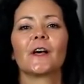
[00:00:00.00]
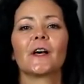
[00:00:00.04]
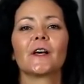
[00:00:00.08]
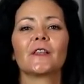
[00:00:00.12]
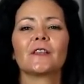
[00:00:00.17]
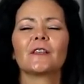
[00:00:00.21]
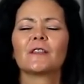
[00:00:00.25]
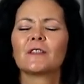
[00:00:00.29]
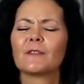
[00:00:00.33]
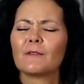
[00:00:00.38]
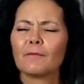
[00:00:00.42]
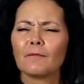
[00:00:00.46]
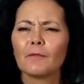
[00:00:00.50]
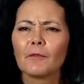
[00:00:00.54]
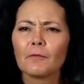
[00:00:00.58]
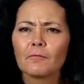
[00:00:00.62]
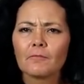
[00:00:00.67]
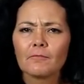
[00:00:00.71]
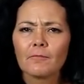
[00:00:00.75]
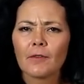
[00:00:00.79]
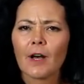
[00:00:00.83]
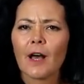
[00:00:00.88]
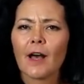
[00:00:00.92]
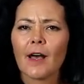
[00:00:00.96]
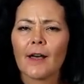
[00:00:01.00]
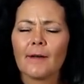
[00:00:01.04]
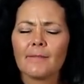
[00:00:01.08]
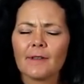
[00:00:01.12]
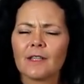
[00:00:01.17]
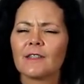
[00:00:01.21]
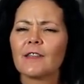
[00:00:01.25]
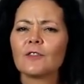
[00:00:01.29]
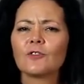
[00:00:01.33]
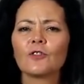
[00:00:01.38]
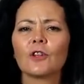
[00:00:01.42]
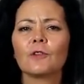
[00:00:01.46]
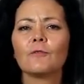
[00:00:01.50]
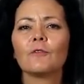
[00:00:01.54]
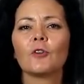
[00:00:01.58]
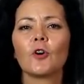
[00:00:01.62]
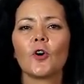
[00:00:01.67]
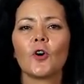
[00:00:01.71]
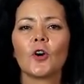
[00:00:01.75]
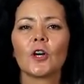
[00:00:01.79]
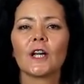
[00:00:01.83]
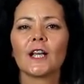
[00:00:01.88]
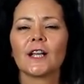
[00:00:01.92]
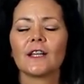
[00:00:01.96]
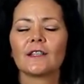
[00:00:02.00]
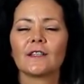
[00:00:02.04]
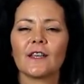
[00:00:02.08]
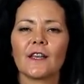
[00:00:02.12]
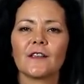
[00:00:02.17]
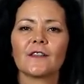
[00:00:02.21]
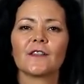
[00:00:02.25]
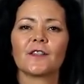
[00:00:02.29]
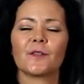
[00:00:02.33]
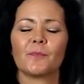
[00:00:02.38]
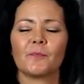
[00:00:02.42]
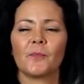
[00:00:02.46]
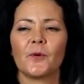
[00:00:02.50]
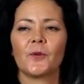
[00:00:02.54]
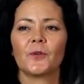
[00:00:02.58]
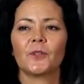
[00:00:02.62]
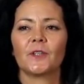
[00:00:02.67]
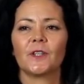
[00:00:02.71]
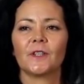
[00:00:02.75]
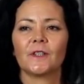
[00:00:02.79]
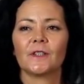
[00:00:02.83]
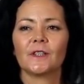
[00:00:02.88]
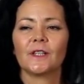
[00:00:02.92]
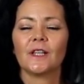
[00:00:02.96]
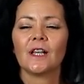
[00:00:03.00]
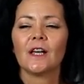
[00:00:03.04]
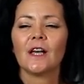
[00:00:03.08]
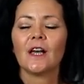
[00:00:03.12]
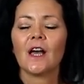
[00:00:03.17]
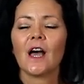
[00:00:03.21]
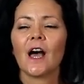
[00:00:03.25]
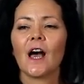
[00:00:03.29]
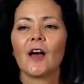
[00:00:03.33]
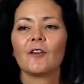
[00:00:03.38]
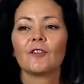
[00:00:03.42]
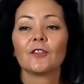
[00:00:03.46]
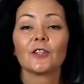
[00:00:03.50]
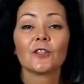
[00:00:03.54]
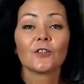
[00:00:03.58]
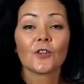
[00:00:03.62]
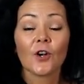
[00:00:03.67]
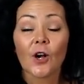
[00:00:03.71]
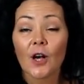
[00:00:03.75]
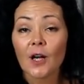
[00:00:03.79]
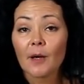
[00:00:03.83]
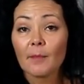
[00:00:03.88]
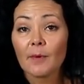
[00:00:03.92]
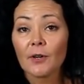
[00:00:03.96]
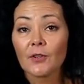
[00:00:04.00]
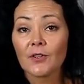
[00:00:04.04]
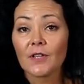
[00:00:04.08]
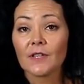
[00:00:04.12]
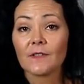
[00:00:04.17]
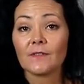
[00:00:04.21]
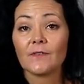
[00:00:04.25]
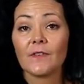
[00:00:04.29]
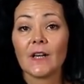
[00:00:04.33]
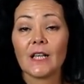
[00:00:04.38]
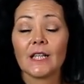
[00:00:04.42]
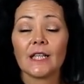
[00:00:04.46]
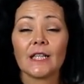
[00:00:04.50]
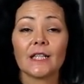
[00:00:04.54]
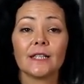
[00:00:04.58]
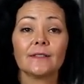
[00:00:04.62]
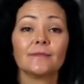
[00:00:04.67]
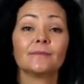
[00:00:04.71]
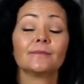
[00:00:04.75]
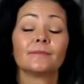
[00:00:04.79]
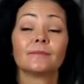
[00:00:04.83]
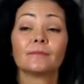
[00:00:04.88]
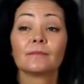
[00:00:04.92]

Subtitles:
I'm essentially recording a testimonial. I want to talk about this fella.